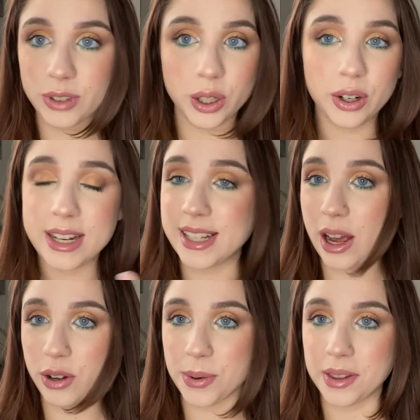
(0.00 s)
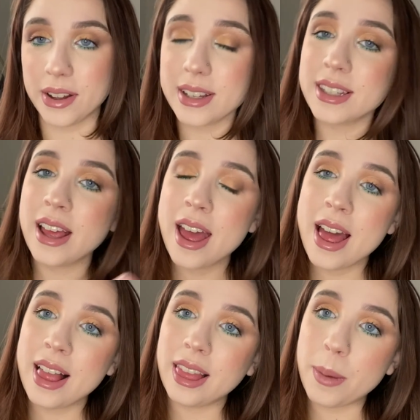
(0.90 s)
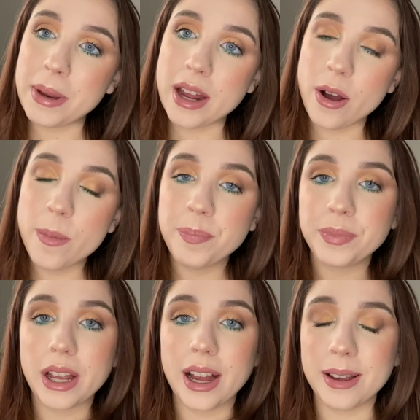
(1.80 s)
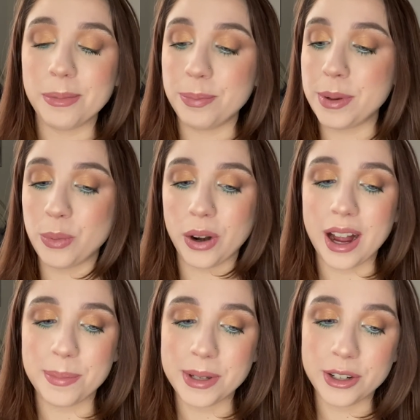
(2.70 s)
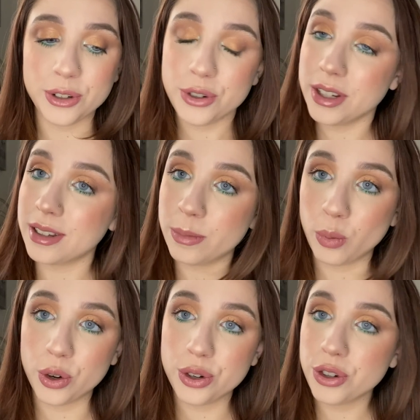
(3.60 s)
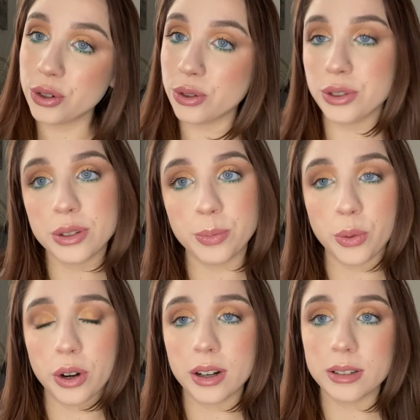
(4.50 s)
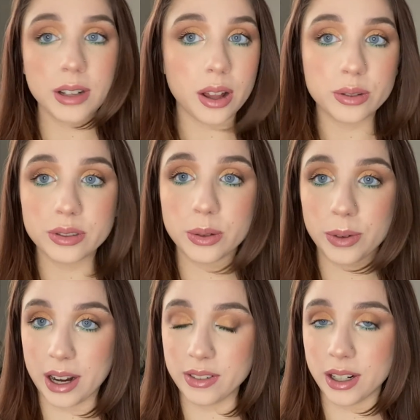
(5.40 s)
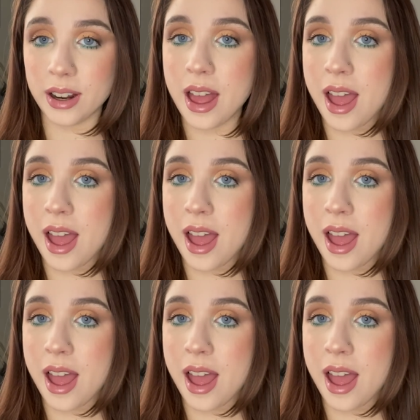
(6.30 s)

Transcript: crazy outgoing looks, let me know. I'd be more happy to do just more neutrals, more colorful, whatever.